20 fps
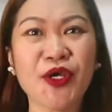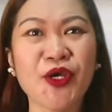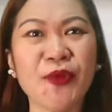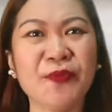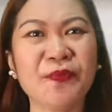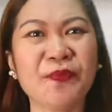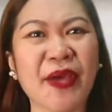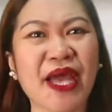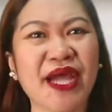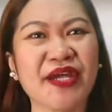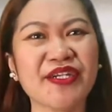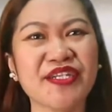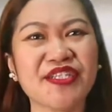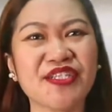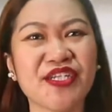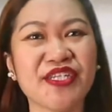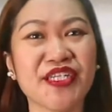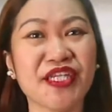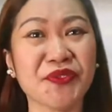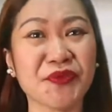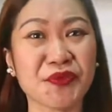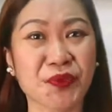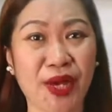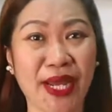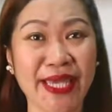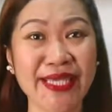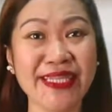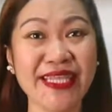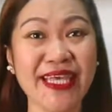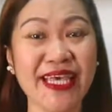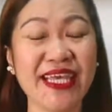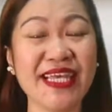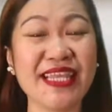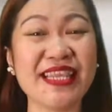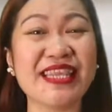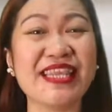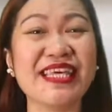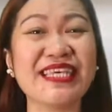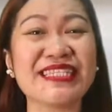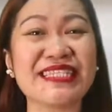Comparison in
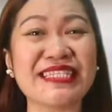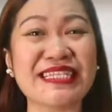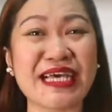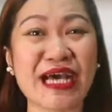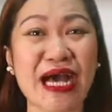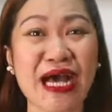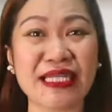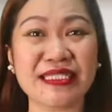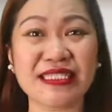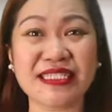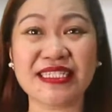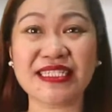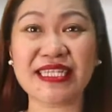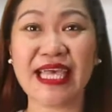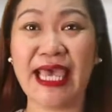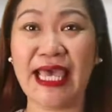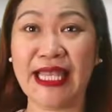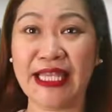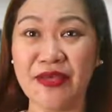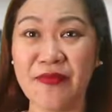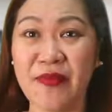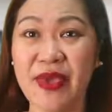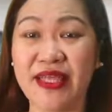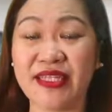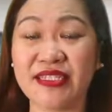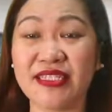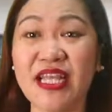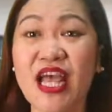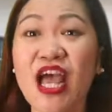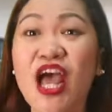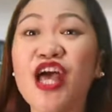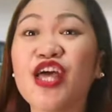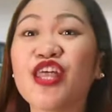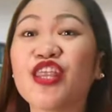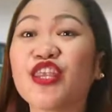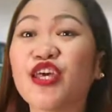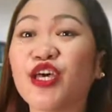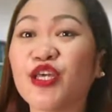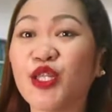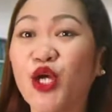writing discusses elements
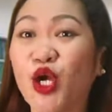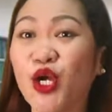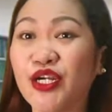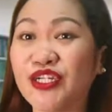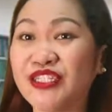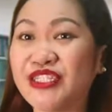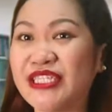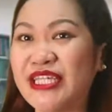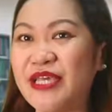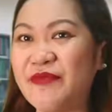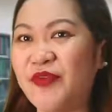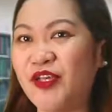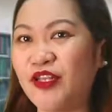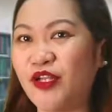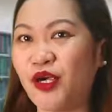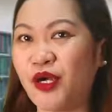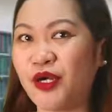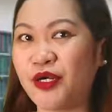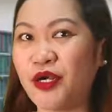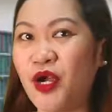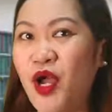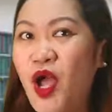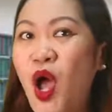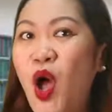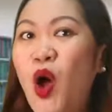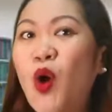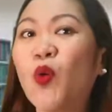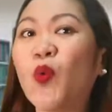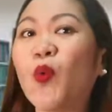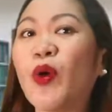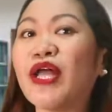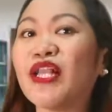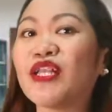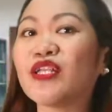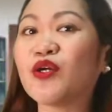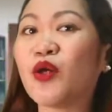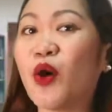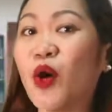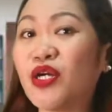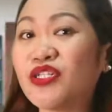that are similar,
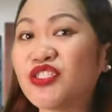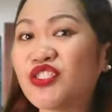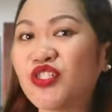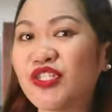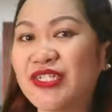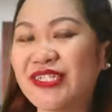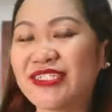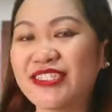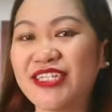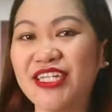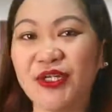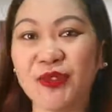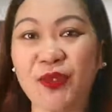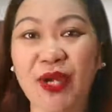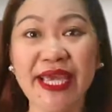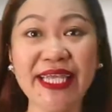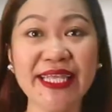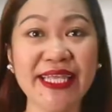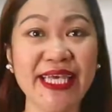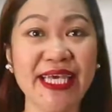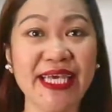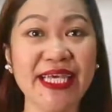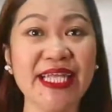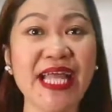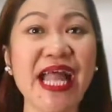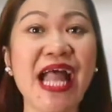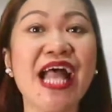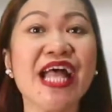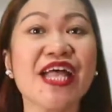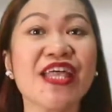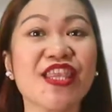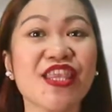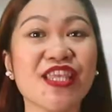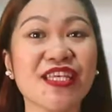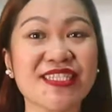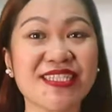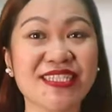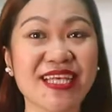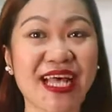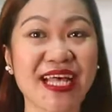while contrast in writing
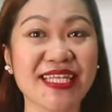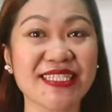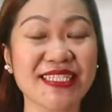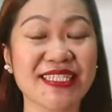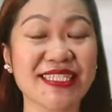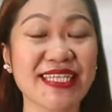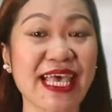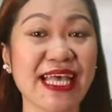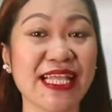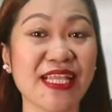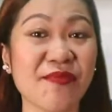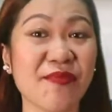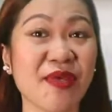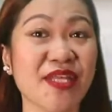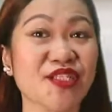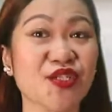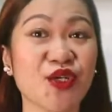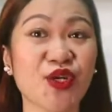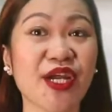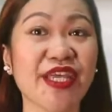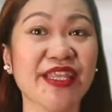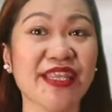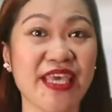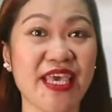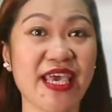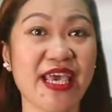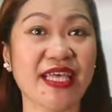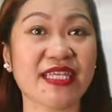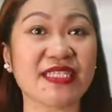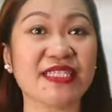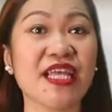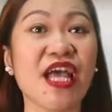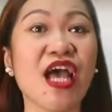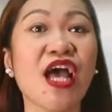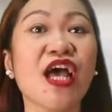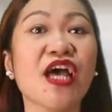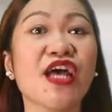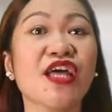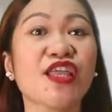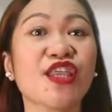discusses elements or ideas
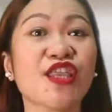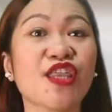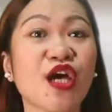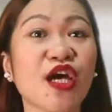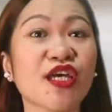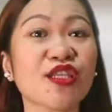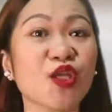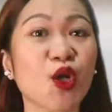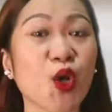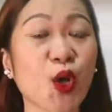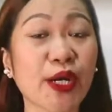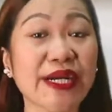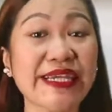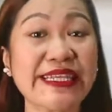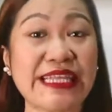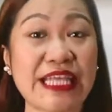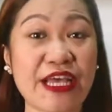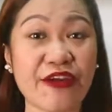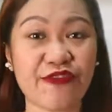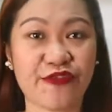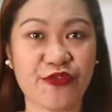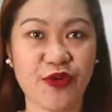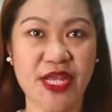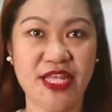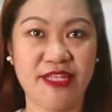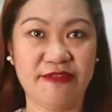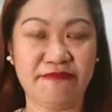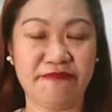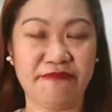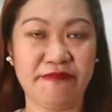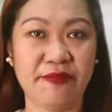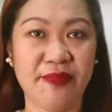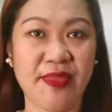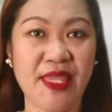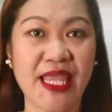that are different.